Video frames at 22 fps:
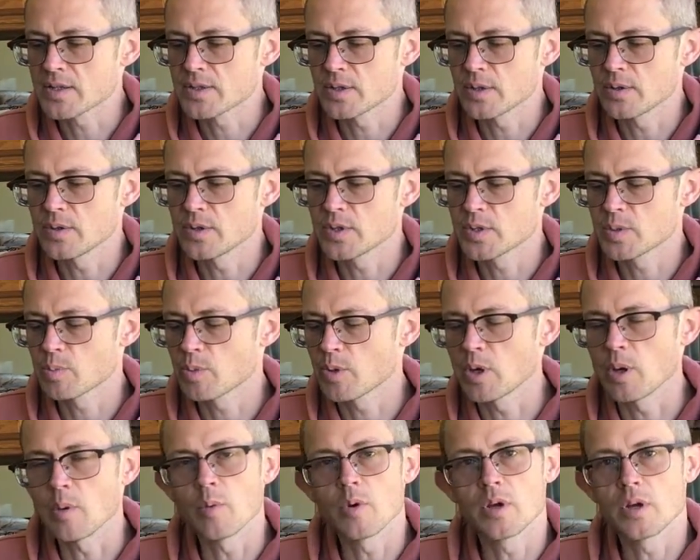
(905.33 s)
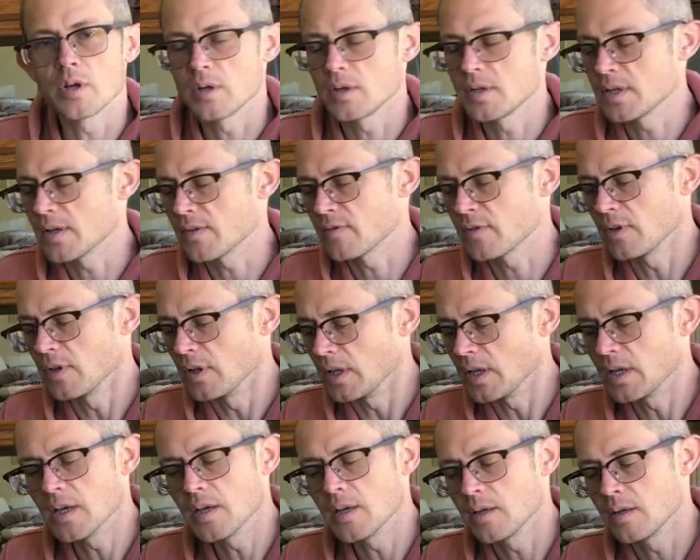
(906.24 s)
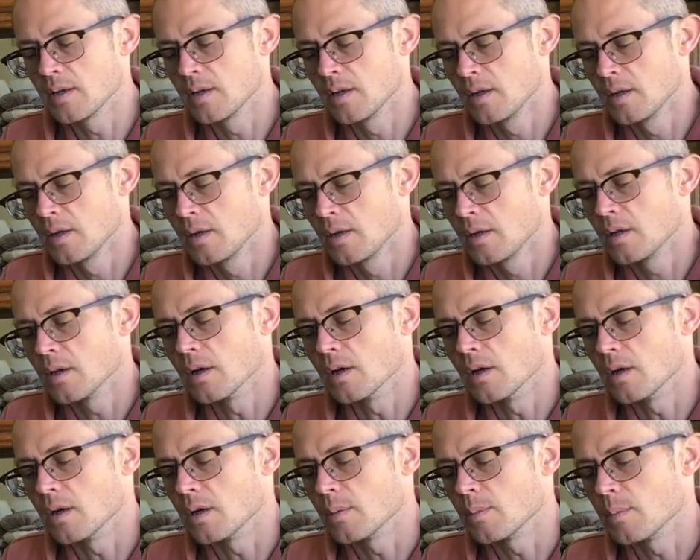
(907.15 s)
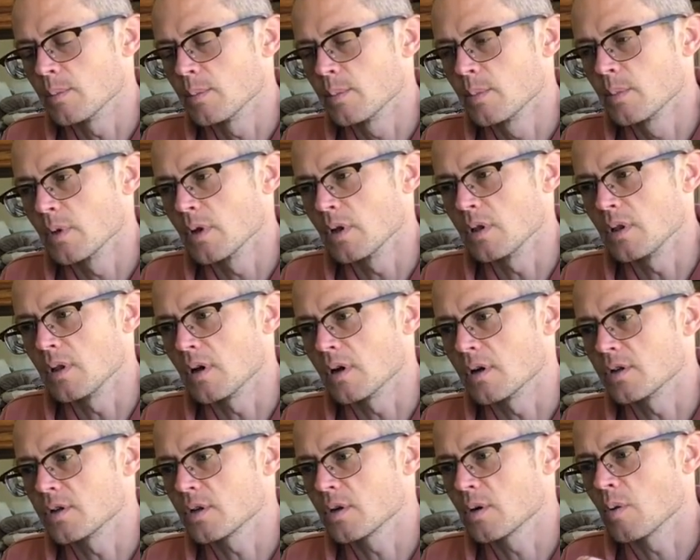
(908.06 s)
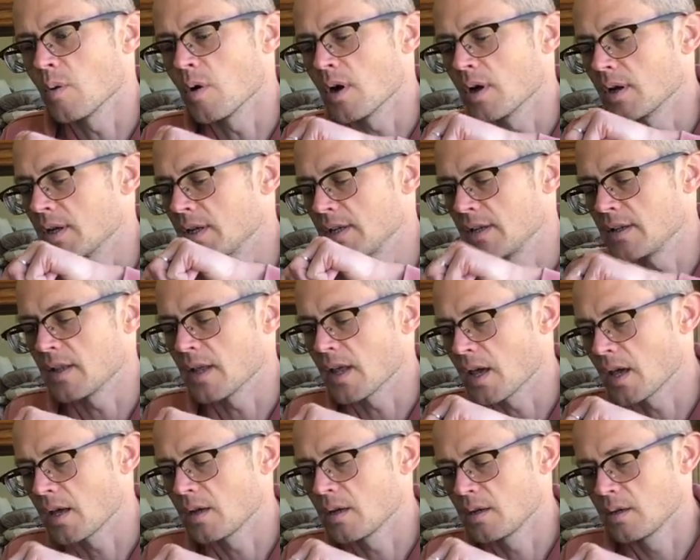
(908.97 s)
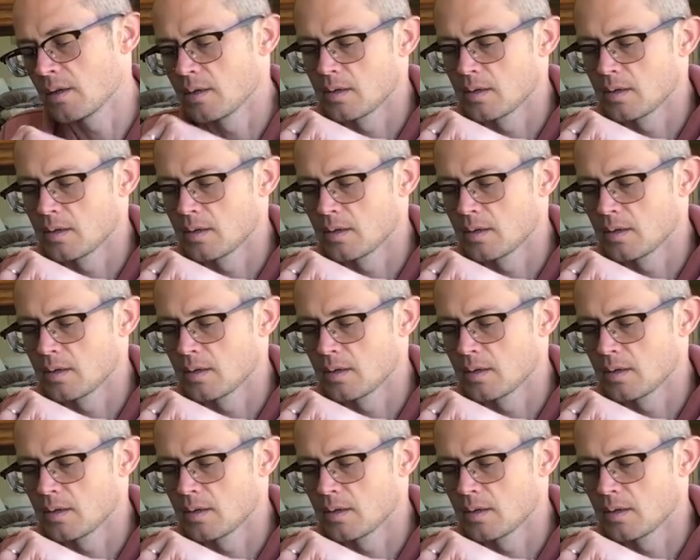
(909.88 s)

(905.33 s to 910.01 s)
So in the spring, we're going to definitely get a larger quantity of that.